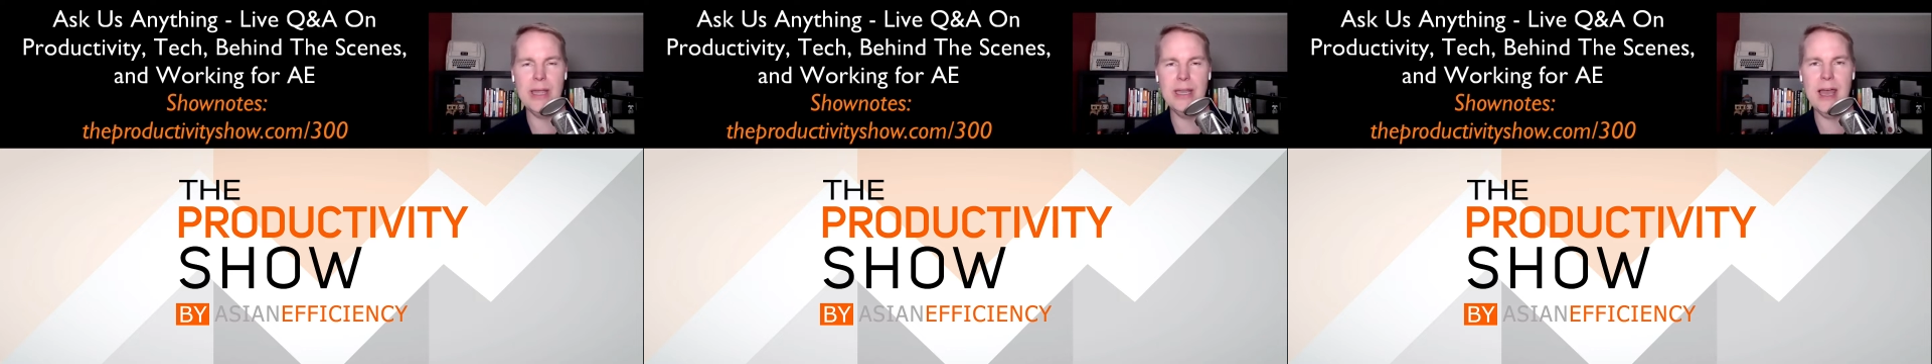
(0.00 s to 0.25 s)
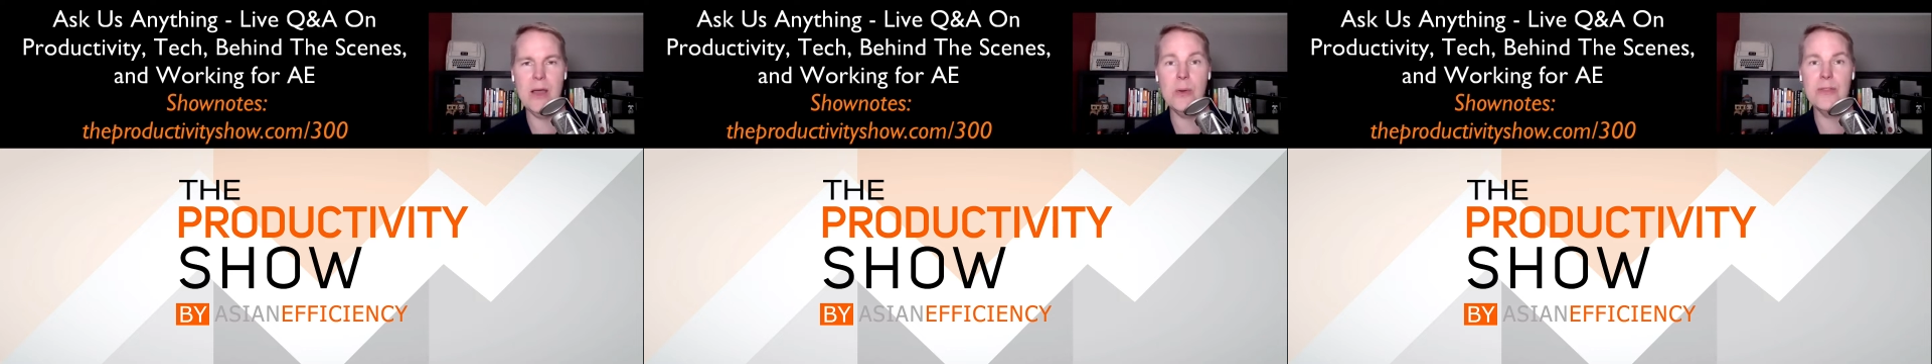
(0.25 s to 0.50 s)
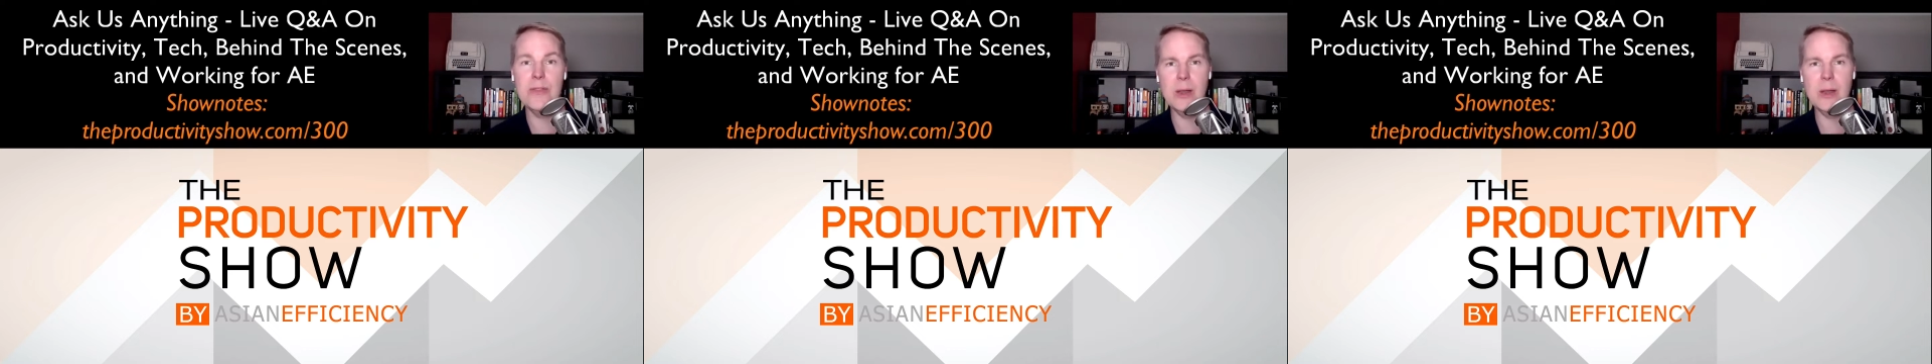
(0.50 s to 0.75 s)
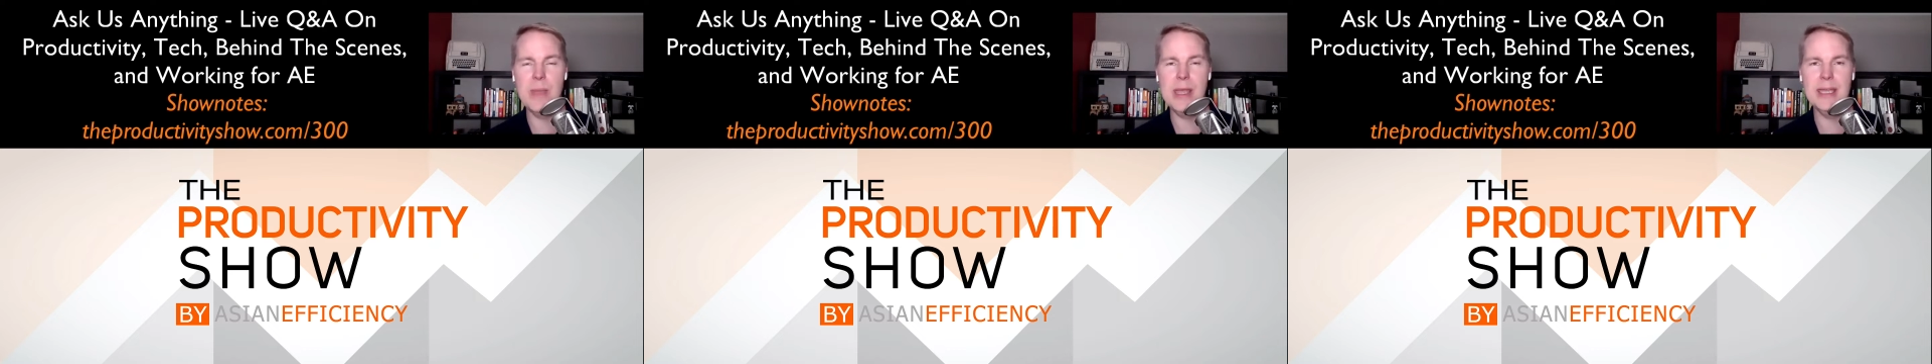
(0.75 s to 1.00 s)
now or that
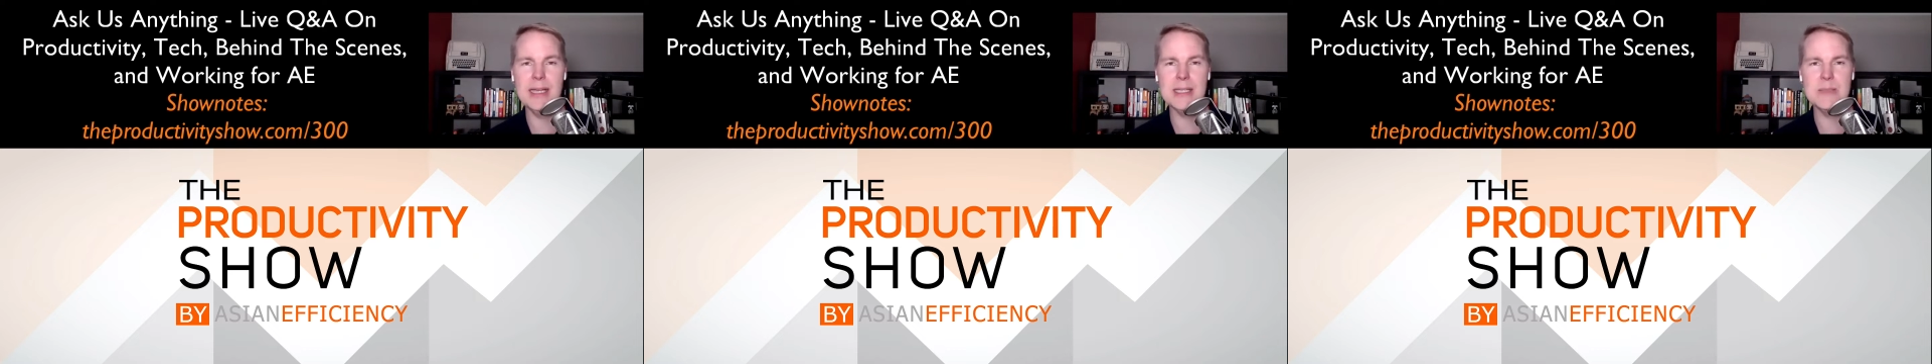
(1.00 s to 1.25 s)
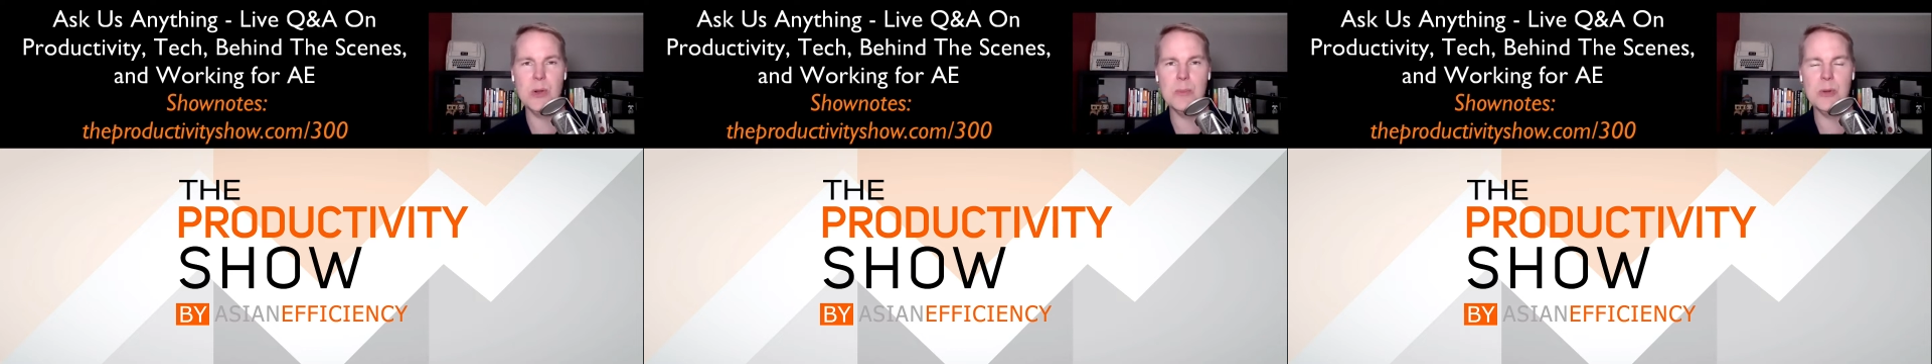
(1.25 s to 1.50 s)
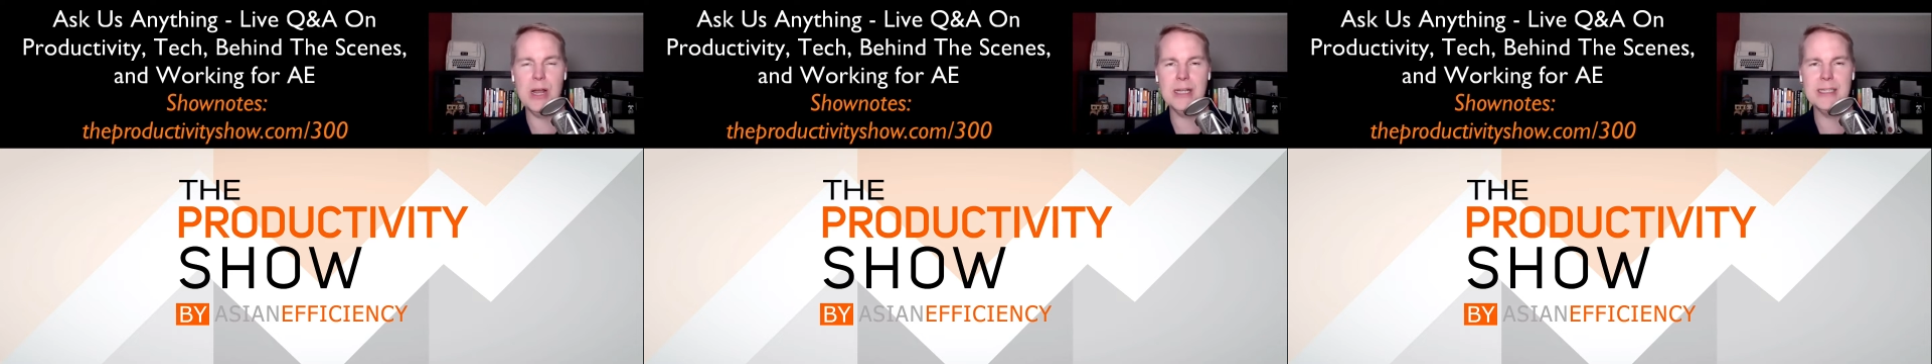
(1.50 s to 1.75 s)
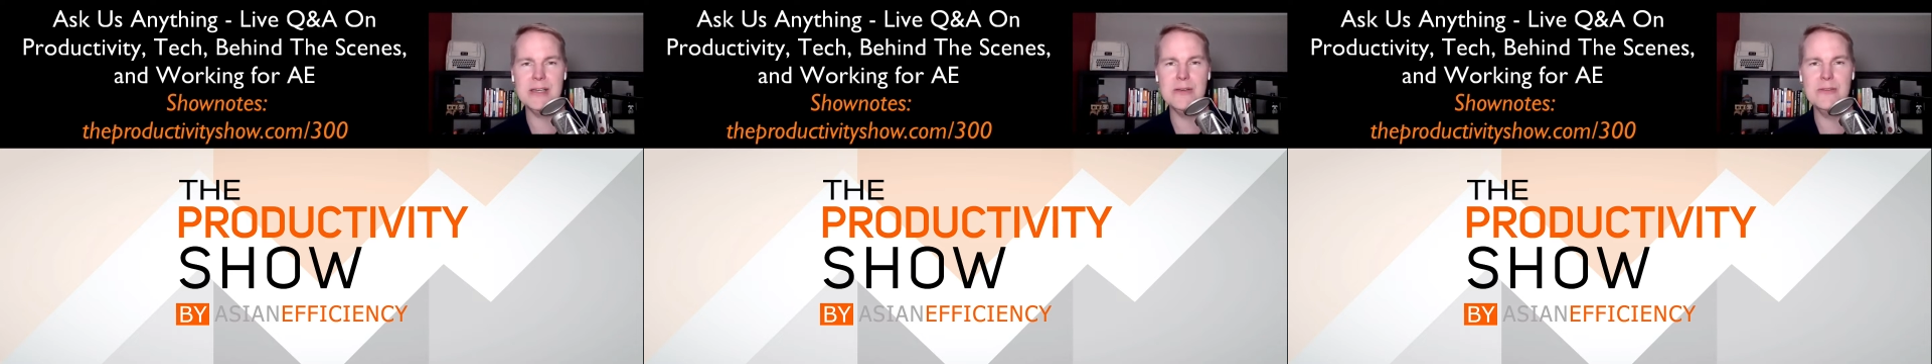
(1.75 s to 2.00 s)
are making us more
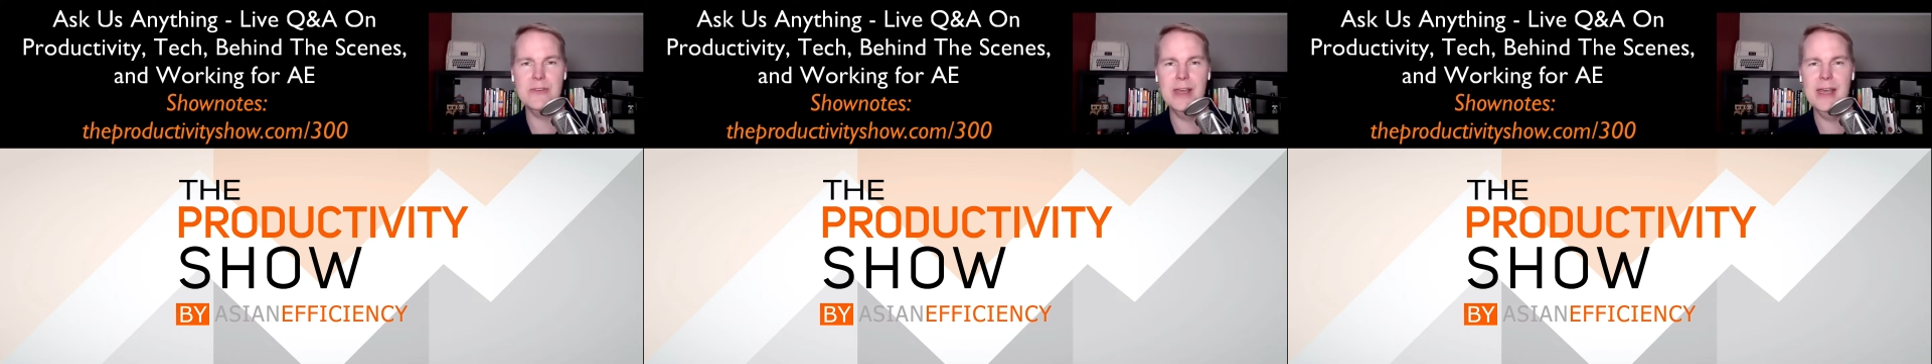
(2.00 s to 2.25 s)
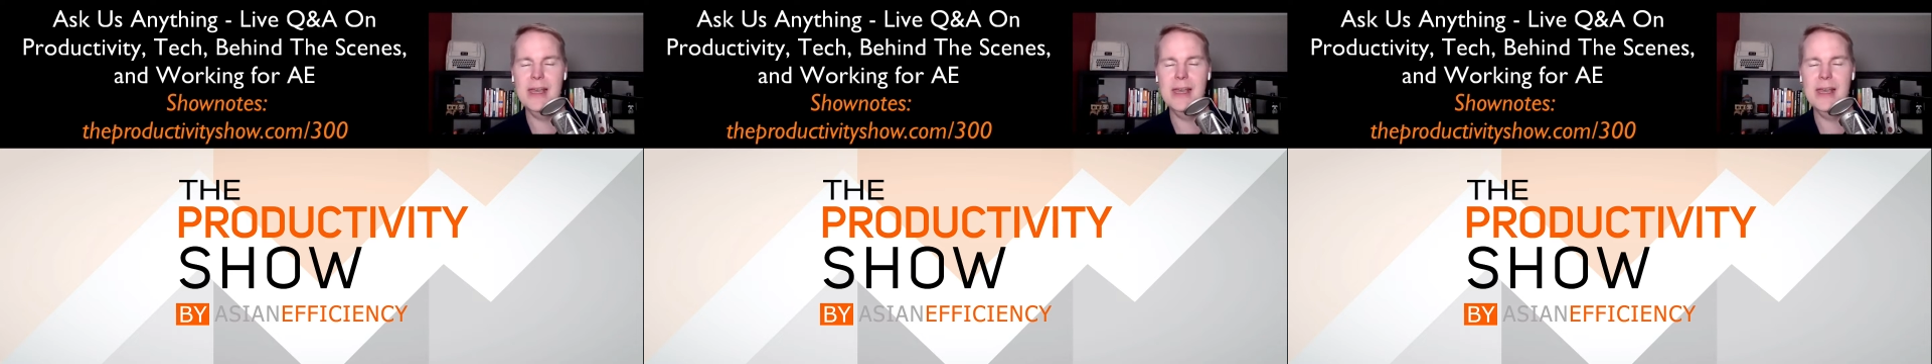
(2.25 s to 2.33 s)
productive